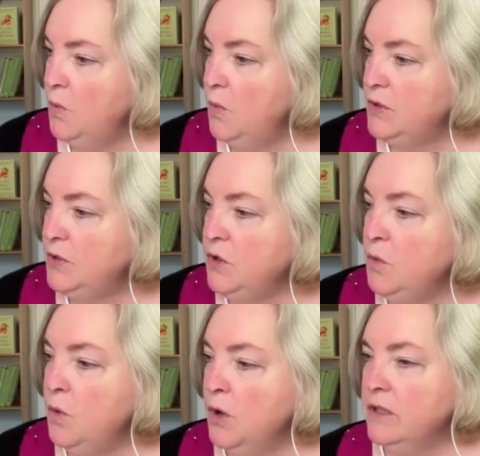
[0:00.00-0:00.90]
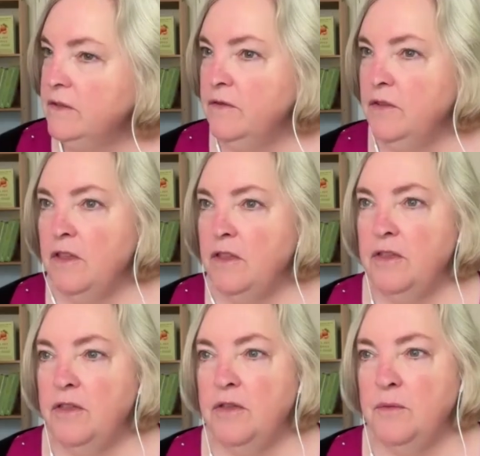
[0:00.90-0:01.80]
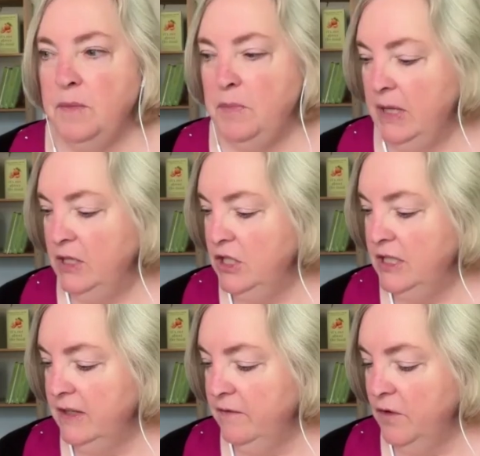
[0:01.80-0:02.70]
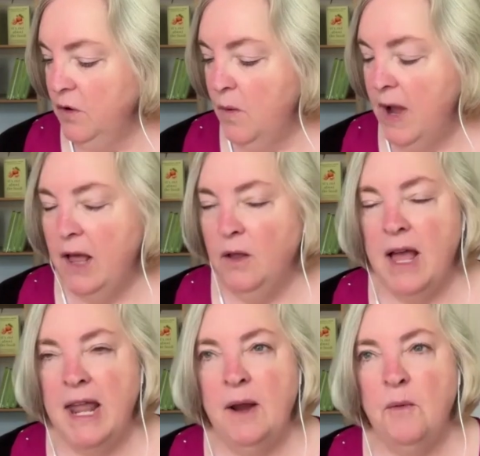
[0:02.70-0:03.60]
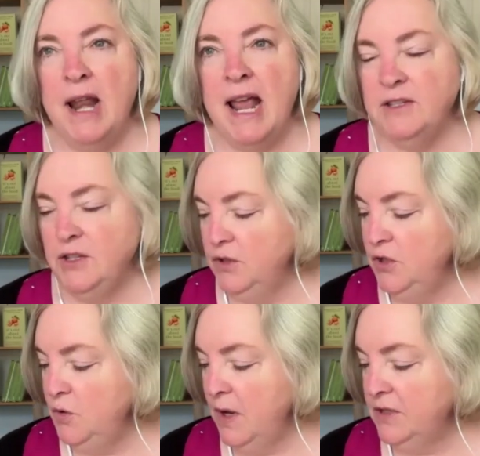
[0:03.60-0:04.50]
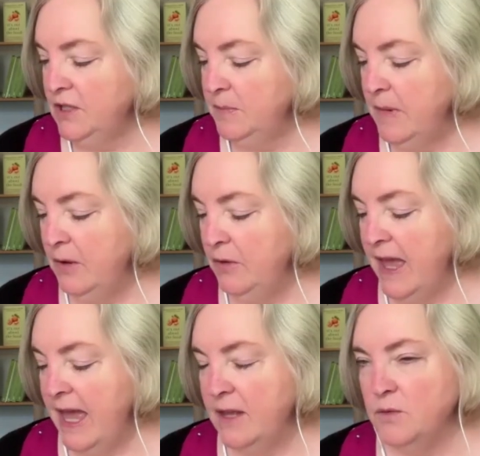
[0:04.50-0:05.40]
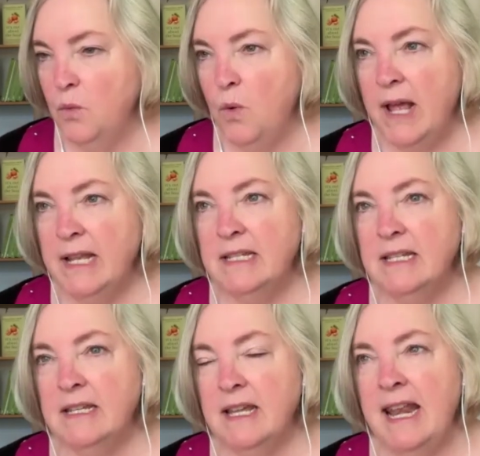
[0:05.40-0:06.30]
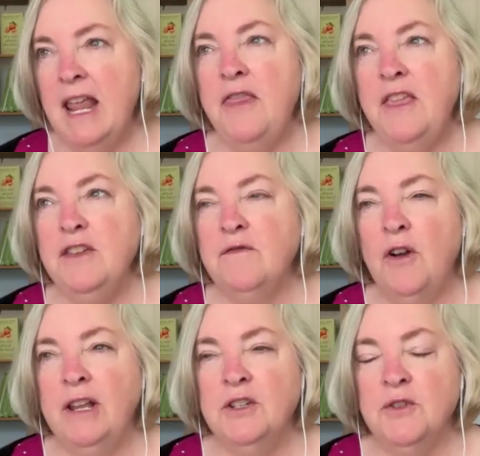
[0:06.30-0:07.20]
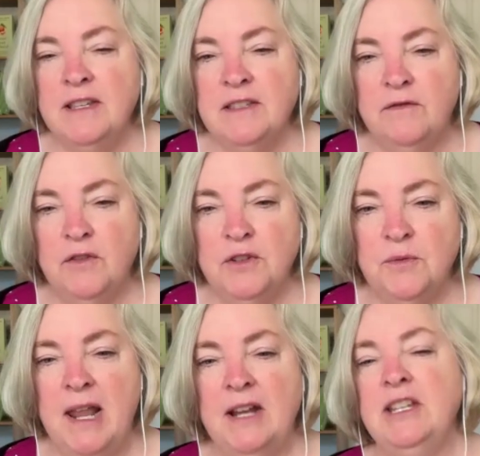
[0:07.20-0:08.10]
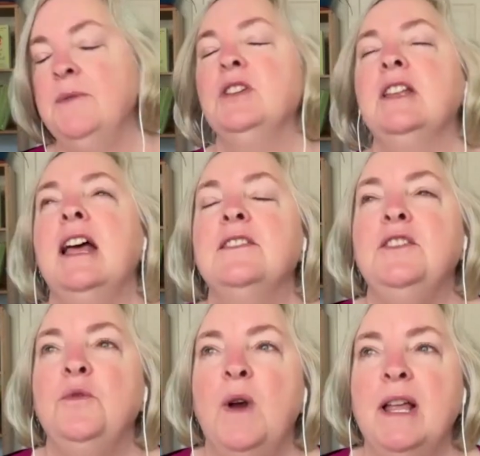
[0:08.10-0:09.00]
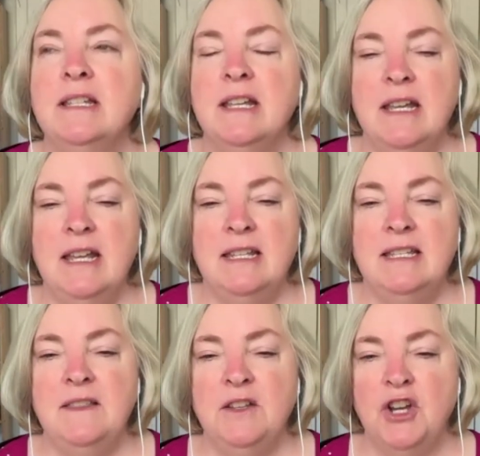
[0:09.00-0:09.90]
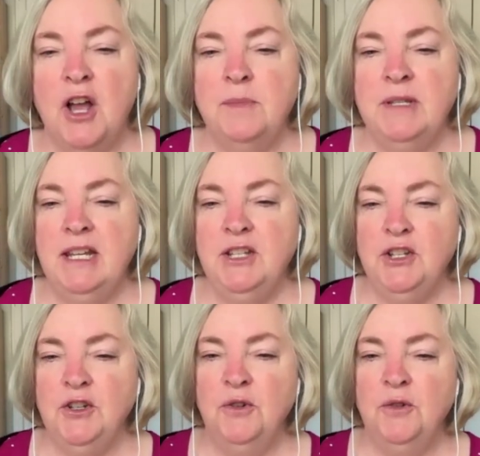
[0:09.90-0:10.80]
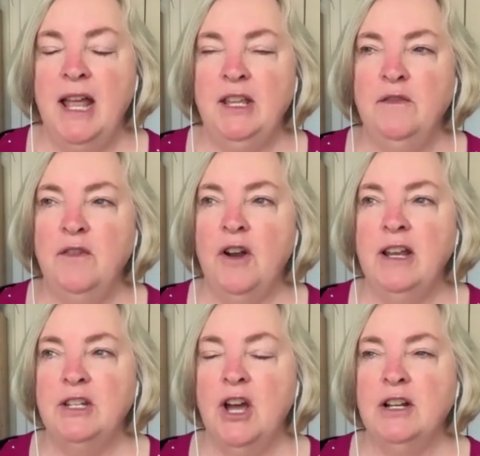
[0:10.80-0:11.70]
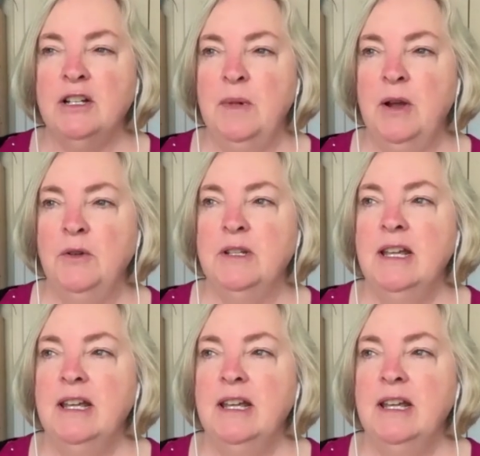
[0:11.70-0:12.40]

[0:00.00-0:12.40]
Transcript: so you worked for the 3PGC for a while, and I want to ask you two questions about that. What, and I think you've already addressed the first one, actually. I was going to ask you what did the job teach you? And you've already talked about